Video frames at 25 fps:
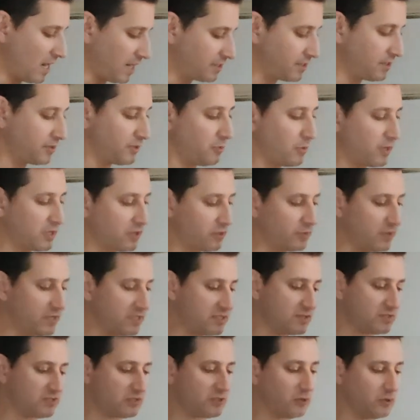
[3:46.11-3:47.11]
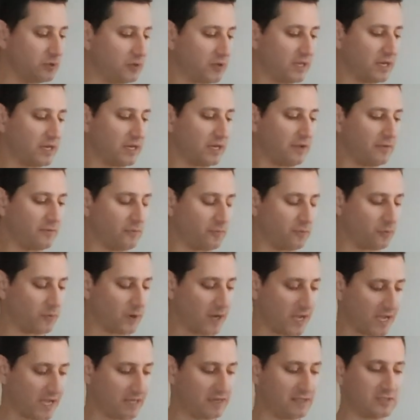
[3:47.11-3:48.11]
Another one of the reasons too that I've
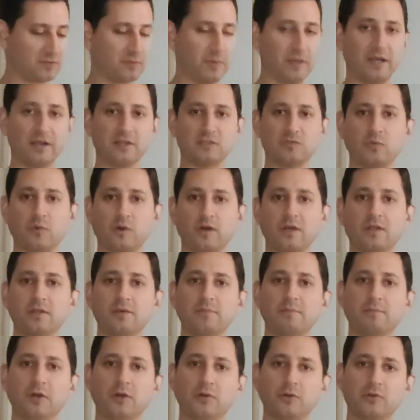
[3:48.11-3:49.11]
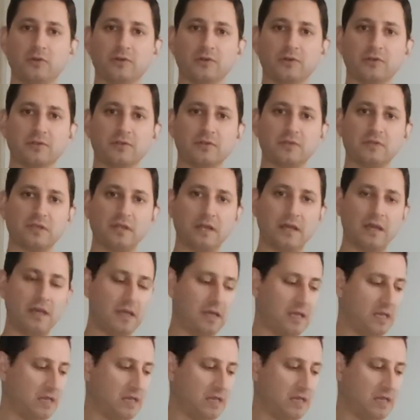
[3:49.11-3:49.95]
read is because one of the motors